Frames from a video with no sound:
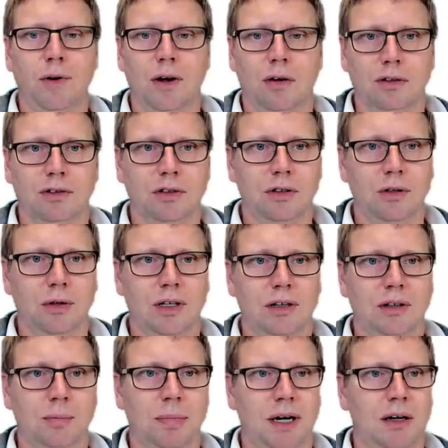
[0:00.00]
also look at
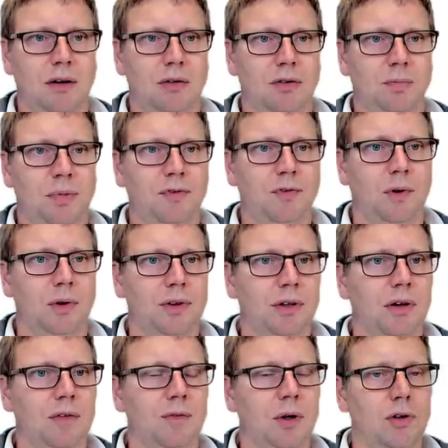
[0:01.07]
the payload before the
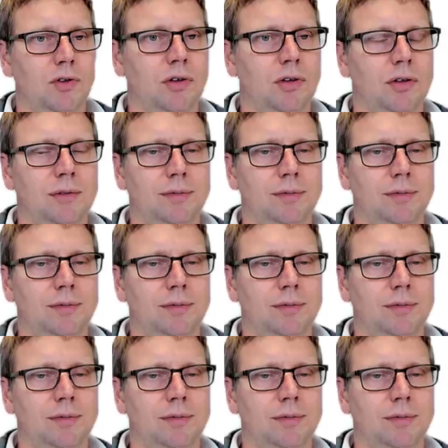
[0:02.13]
conversion,